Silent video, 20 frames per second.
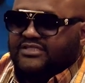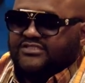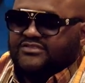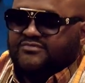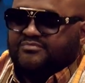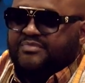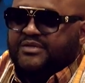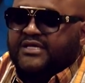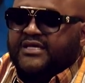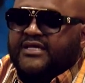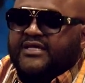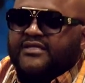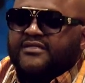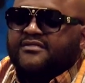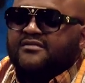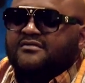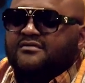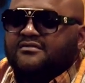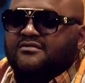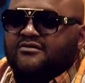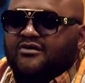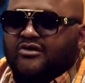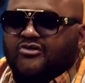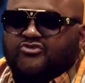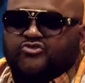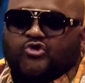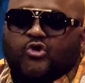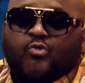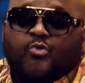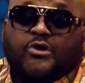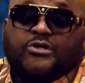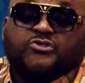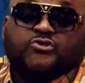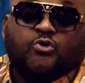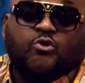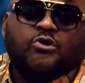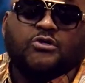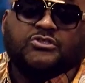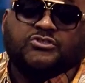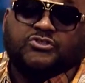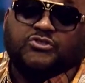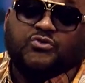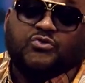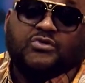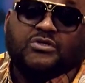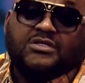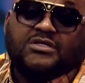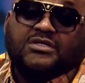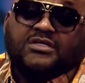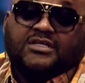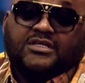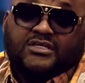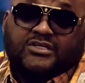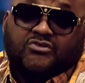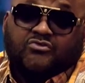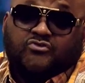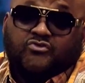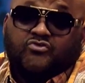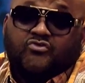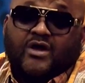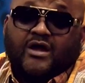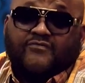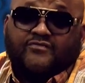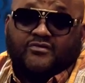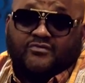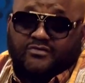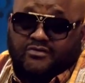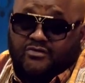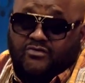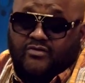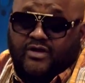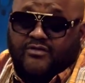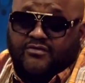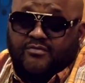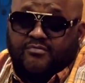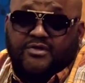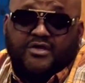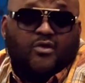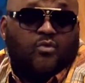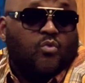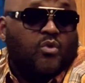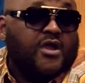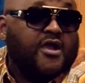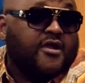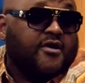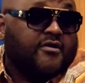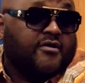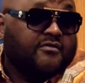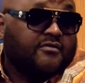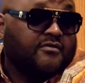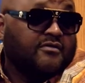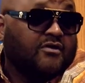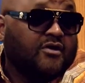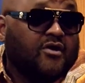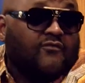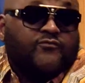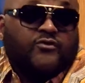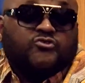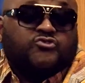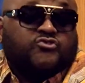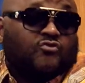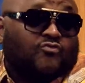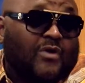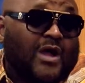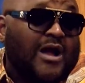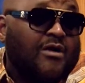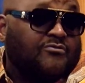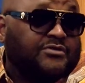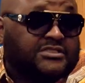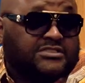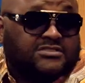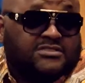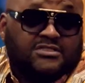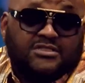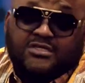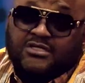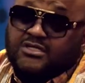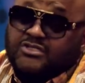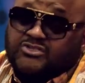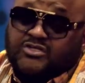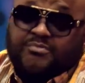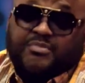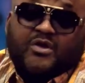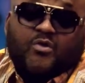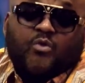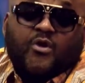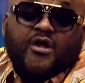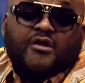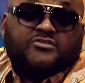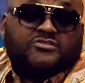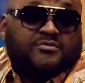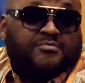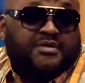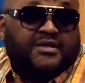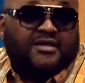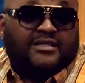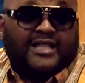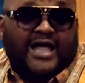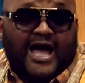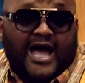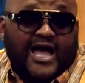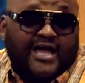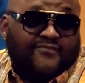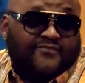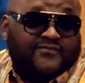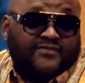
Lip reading: being a certain way towards you, you have to be aware of your surroundings. To be aware is to be alive